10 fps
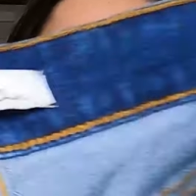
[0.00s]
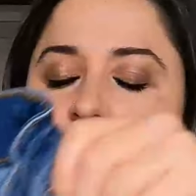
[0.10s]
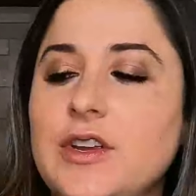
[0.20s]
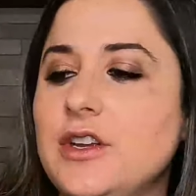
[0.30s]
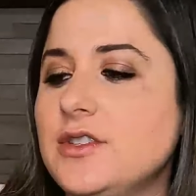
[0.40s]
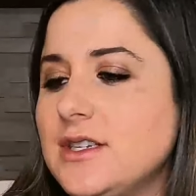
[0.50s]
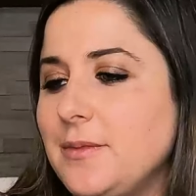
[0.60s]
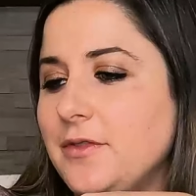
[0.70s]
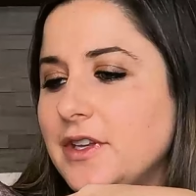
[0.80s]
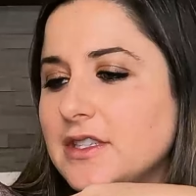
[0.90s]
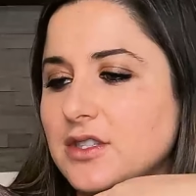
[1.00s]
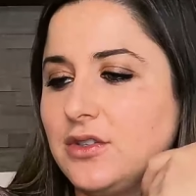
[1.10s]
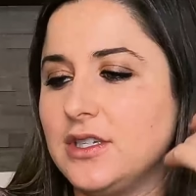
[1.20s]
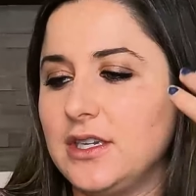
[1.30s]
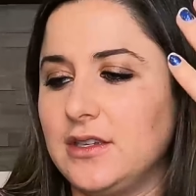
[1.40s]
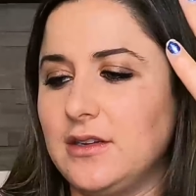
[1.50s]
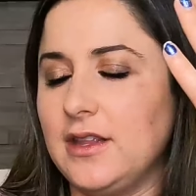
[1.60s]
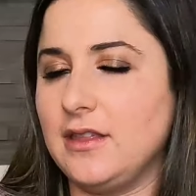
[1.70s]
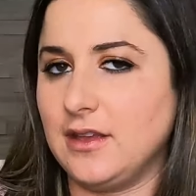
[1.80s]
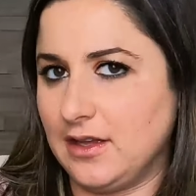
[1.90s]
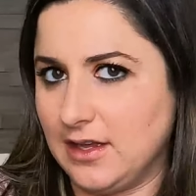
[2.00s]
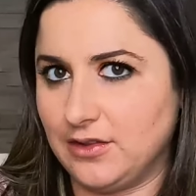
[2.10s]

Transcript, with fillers: So I know some of it sold at, I think,